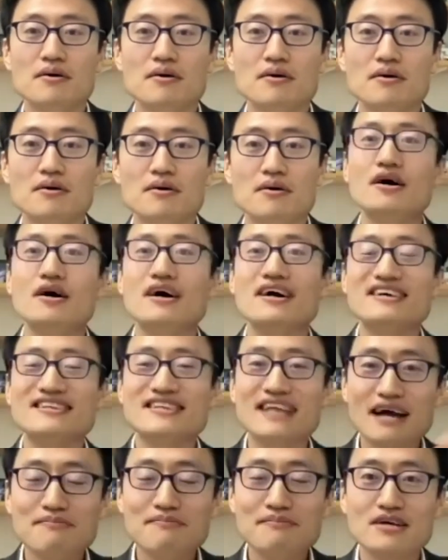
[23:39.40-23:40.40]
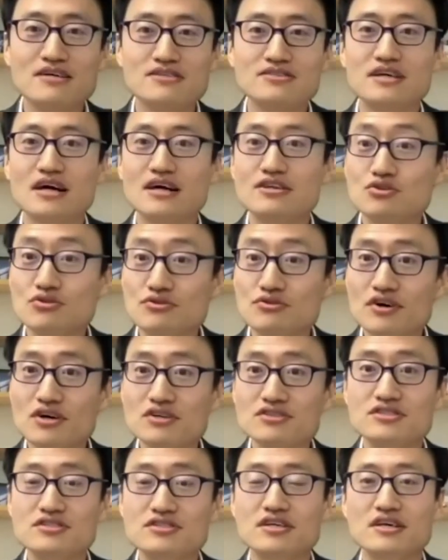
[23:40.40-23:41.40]
But academics and
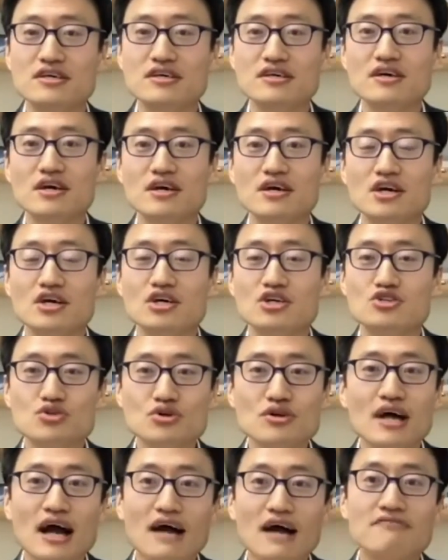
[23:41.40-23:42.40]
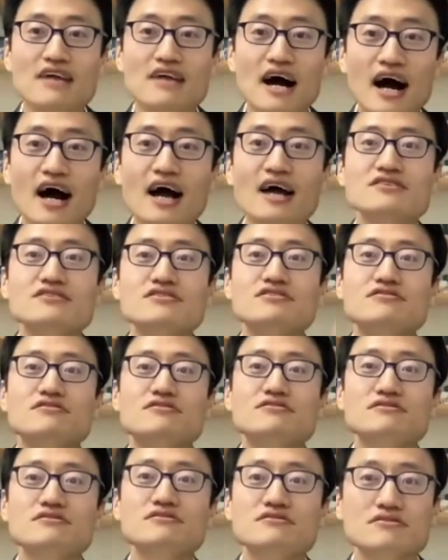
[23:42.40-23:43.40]
university should have the highest
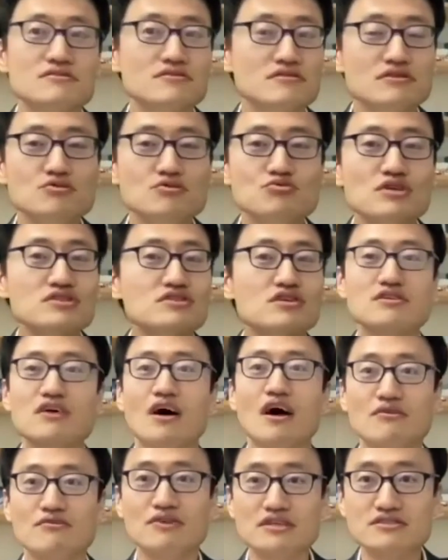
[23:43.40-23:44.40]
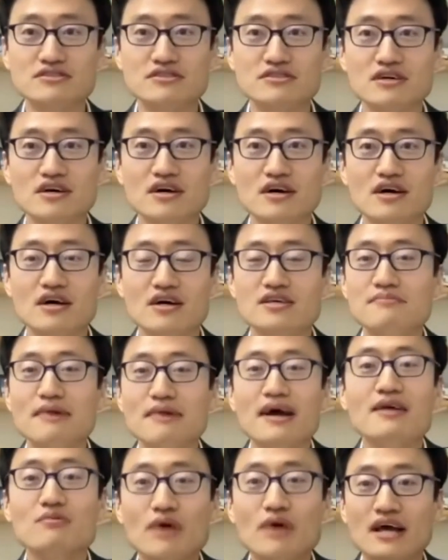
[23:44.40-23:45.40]
risk tolerance. In
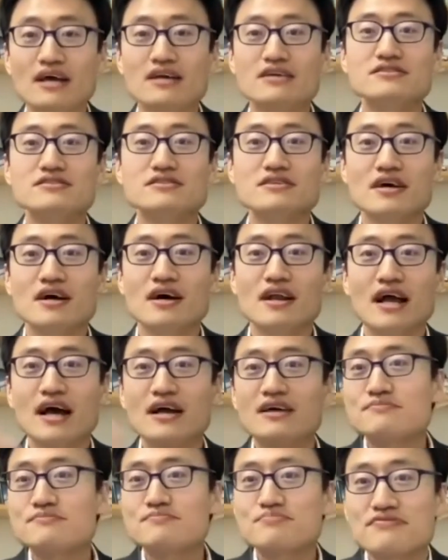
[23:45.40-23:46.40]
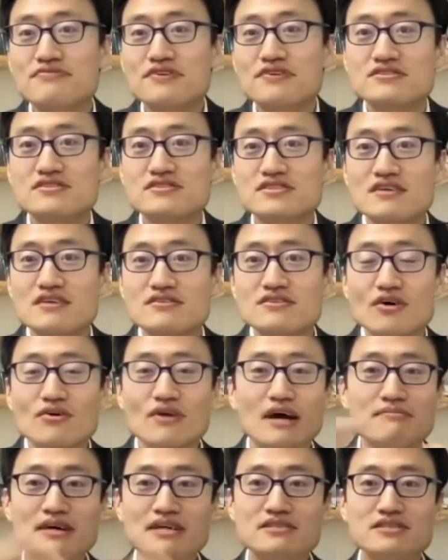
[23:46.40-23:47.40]
many ways, like Professor John Dolan
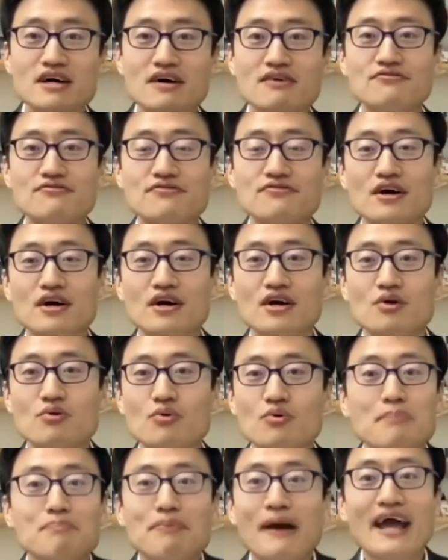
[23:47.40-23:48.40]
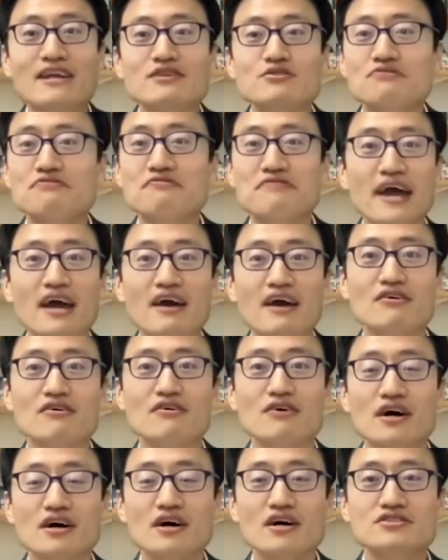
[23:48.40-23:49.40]
and myself, we are paid to
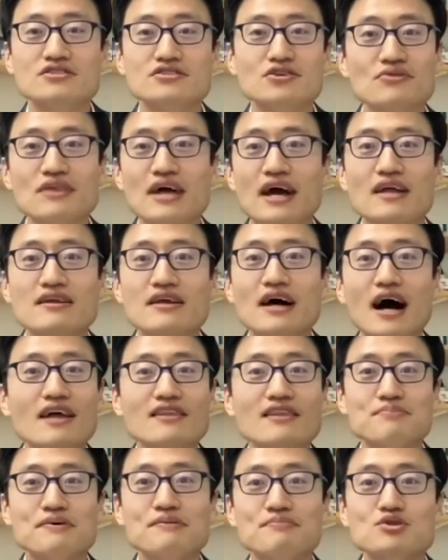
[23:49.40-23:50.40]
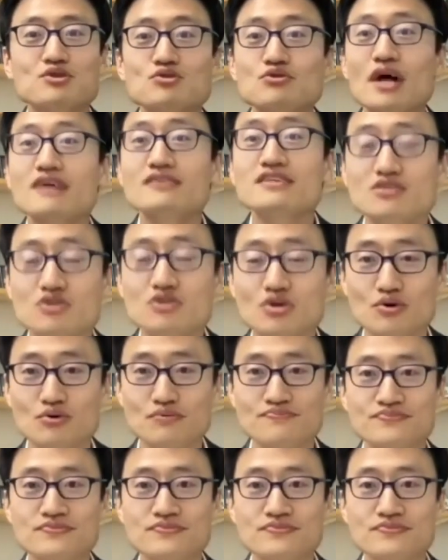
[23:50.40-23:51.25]
fail so that other people do not need to,